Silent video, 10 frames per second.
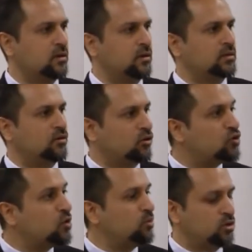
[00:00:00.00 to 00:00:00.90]
that are
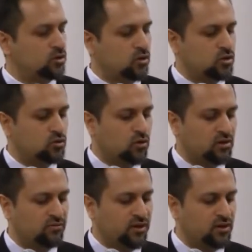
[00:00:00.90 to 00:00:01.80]
attributed to
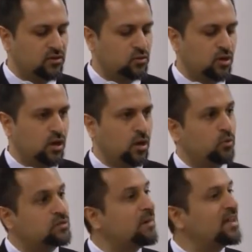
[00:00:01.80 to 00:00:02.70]
historical figures
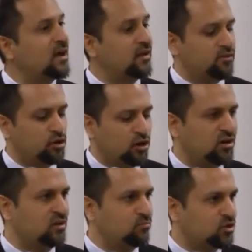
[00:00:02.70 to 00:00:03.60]
which might not have
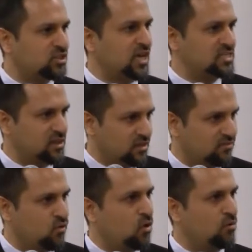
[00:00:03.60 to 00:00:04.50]
occurred in precisely the
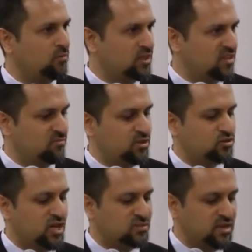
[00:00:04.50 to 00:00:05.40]
form that they've been
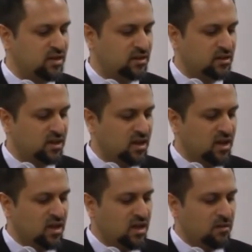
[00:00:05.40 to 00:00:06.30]
transmitted,
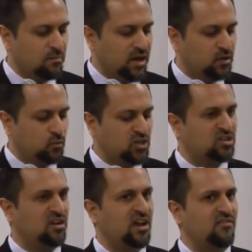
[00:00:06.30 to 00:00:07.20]
but which
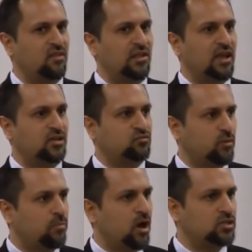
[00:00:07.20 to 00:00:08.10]
are nevertheless
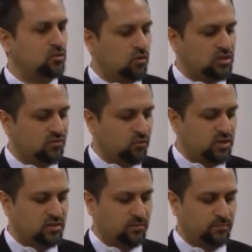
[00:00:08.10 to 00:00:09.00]
repositories of
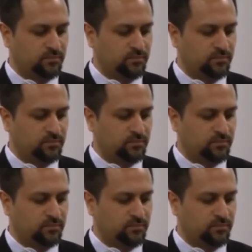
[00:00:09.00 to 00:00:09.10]
wisdom.